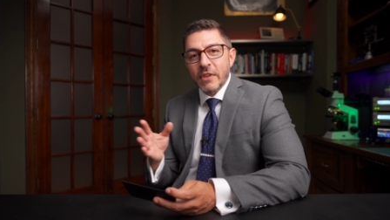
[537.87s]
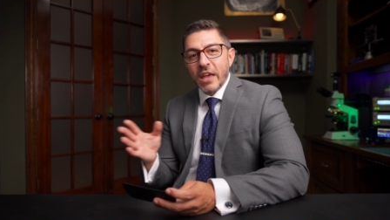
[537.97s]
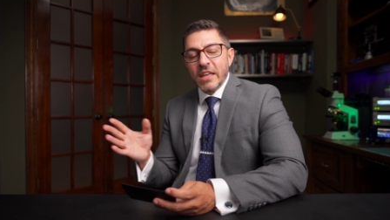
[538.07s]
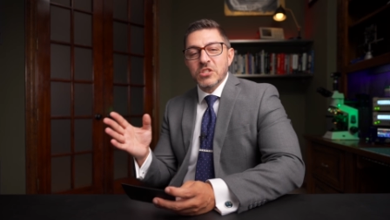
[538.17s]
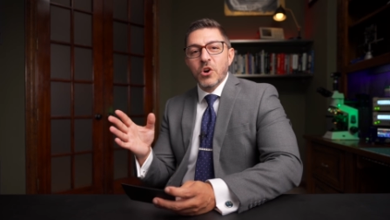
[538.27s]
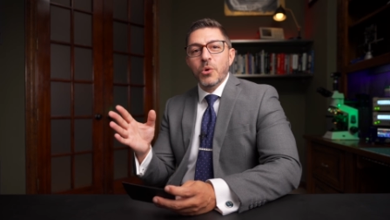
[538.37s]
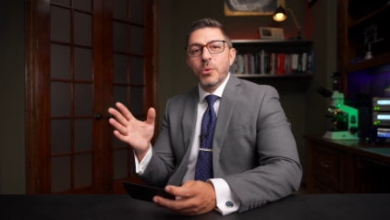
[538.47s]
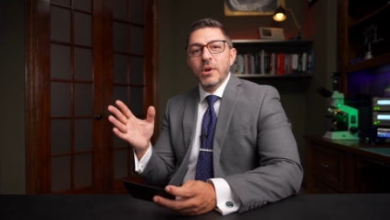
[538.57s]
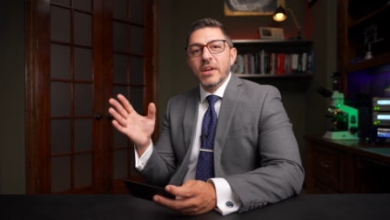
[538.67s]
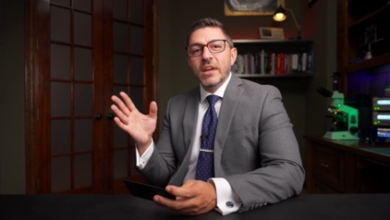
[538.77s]
And
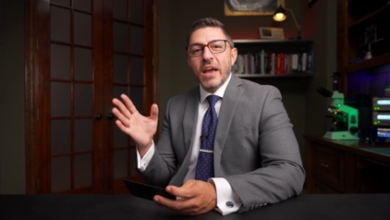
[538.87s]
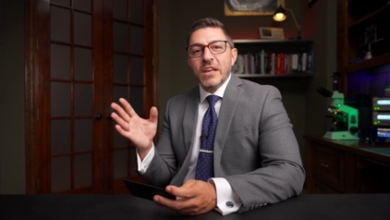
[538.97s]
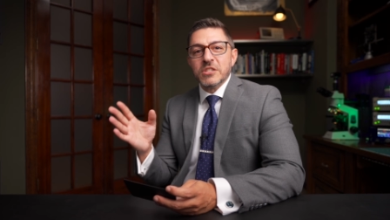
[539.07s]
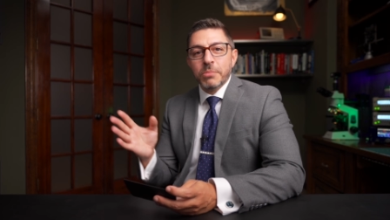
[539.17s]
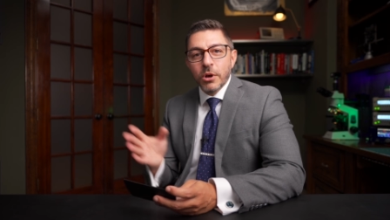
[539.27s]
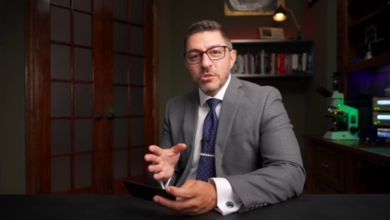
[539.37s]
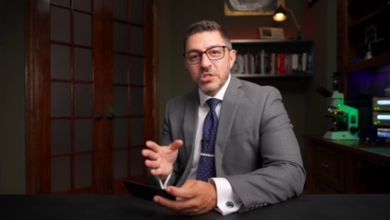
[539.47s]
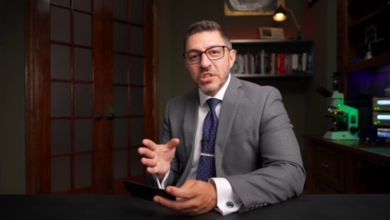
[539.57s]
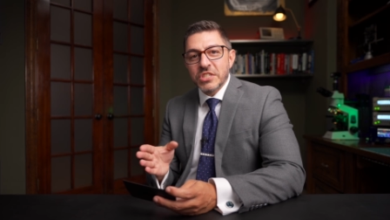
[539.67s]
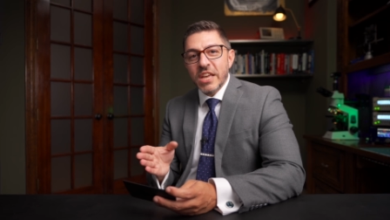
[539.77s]
so as opposed
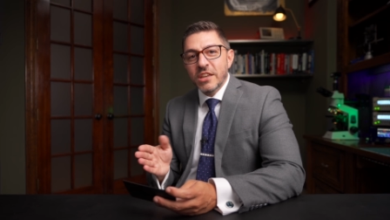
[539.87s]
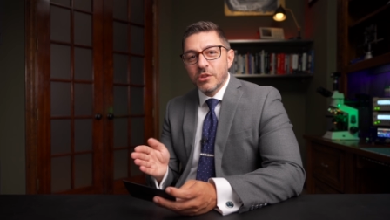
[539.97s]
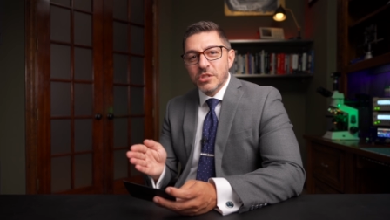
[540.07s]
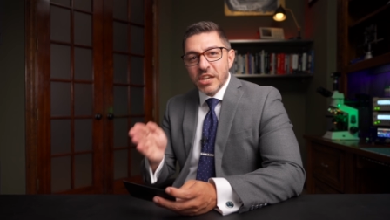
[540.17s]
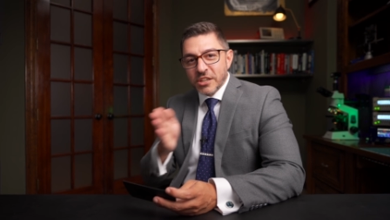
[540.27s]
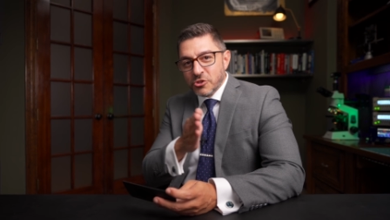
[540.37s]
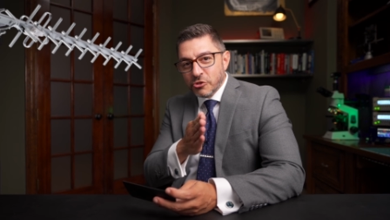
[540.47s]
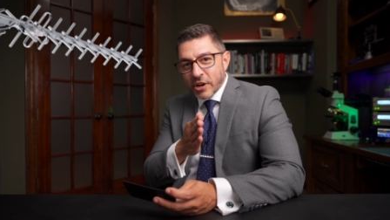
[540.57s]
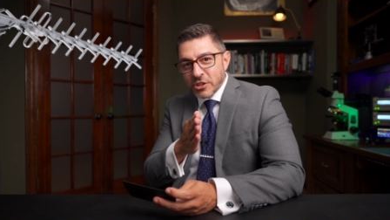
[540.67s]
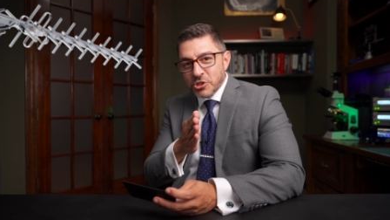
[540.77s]
to say using a
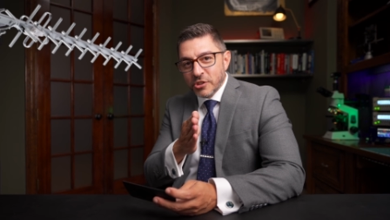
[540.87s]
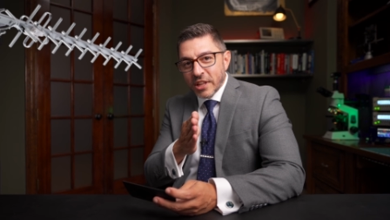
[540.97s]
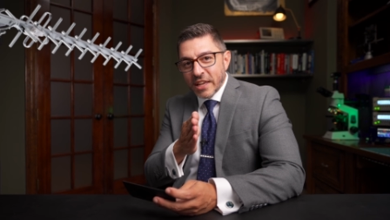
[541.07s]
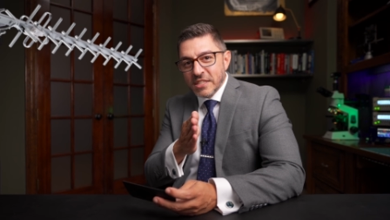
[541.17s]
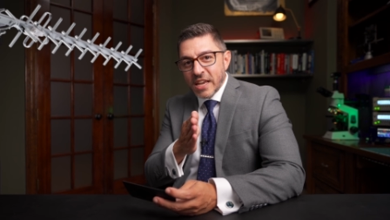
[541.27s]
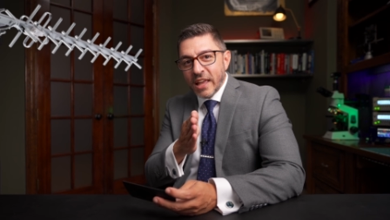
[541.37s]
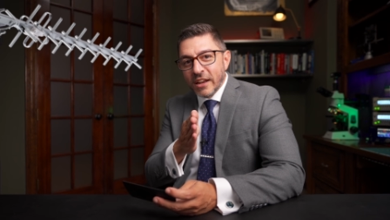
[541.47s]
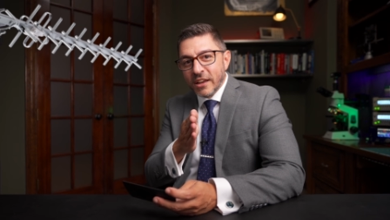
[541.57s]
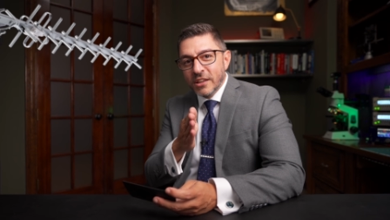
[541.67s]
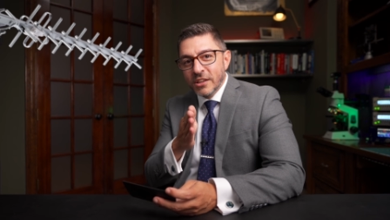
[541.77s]
directional
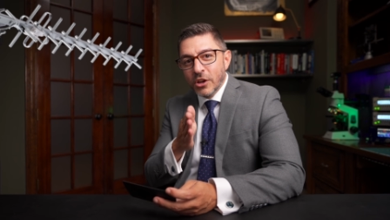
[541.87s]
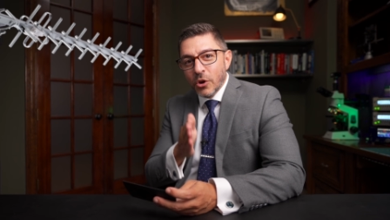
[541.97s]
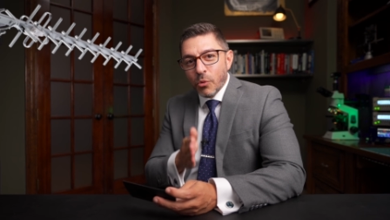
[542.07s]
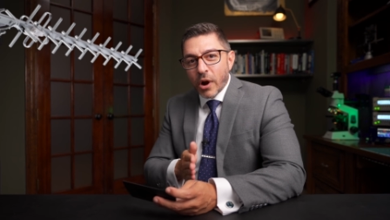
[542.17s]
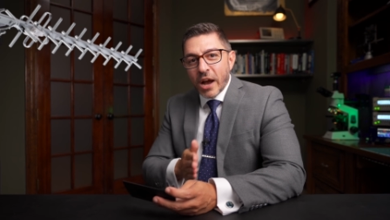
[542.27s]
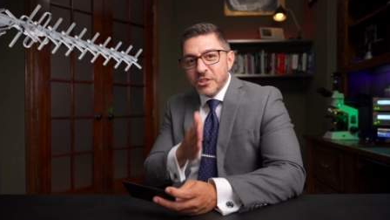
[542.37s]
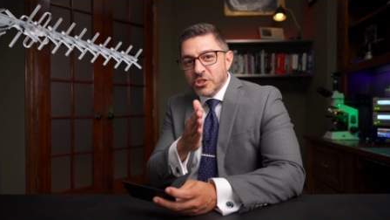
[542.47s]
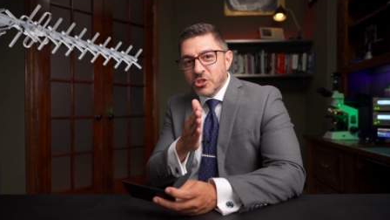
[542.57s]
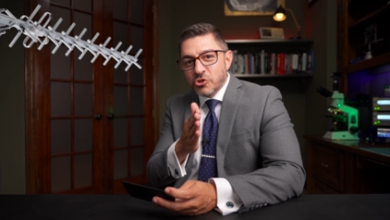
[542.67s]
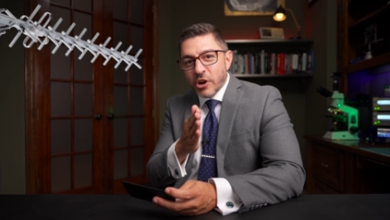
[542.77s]
antenna where I
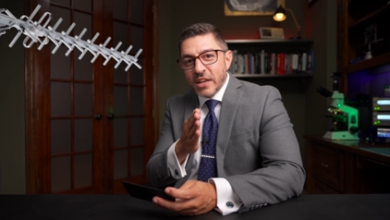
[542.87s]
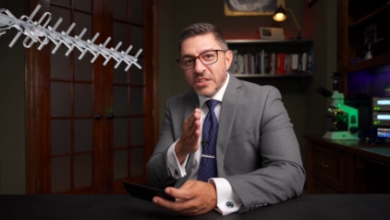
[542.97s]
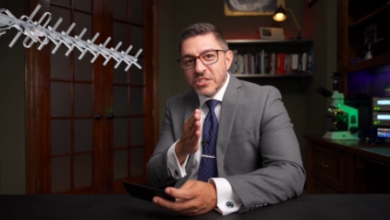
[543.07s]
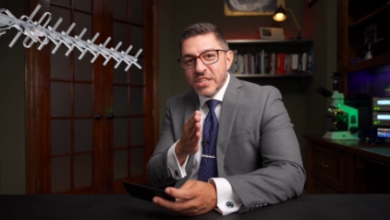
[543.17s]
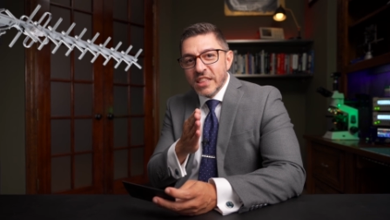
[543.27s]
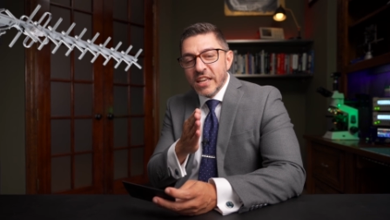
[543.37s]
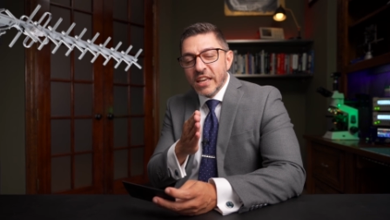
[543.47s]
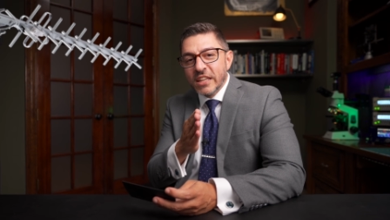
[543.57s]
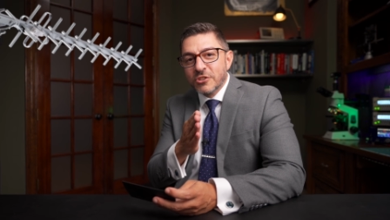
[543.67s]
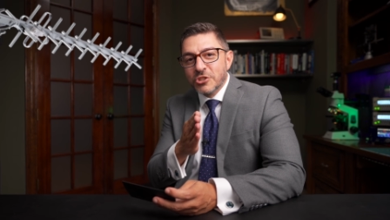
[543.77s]
just try to send the
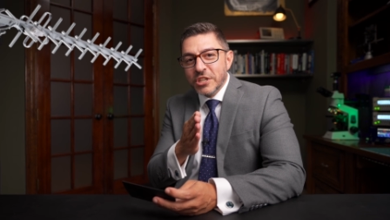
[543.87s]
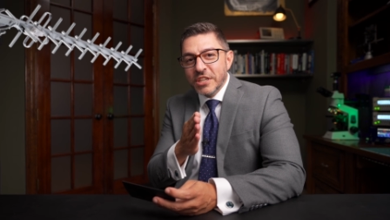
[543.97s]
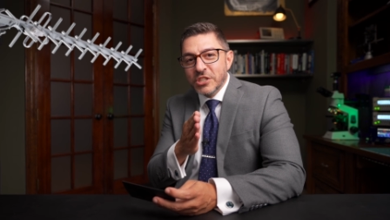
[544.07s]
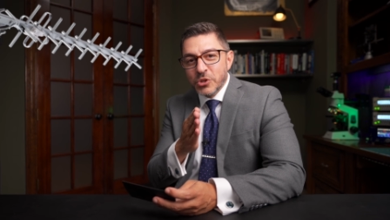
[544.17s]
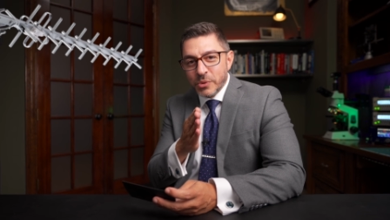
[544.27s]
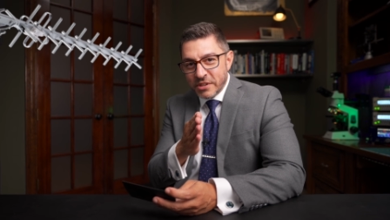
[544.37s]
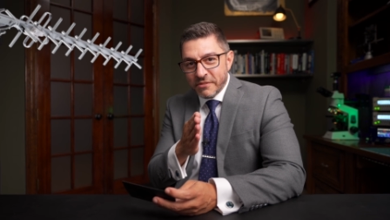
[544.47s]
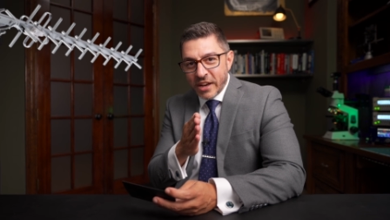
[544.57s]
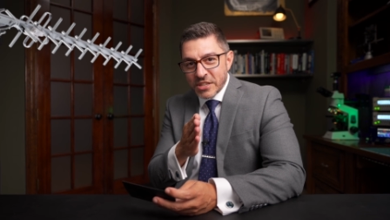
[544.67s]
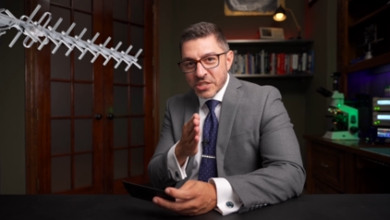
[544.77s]
energy to a
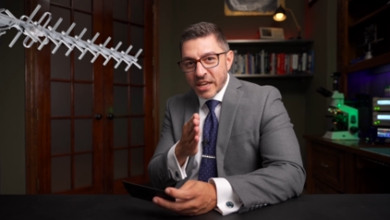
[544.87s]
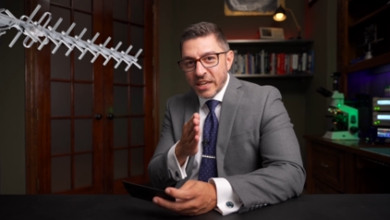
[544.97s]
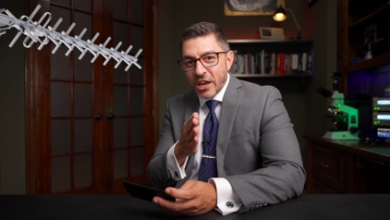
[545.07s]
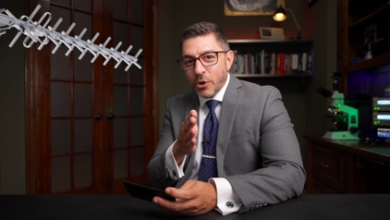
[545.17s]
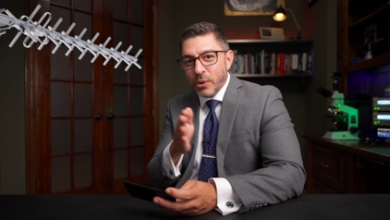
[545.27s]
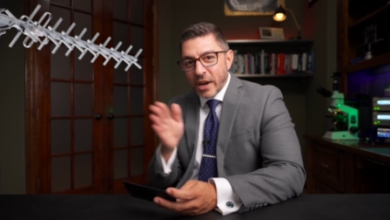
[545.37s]
device I know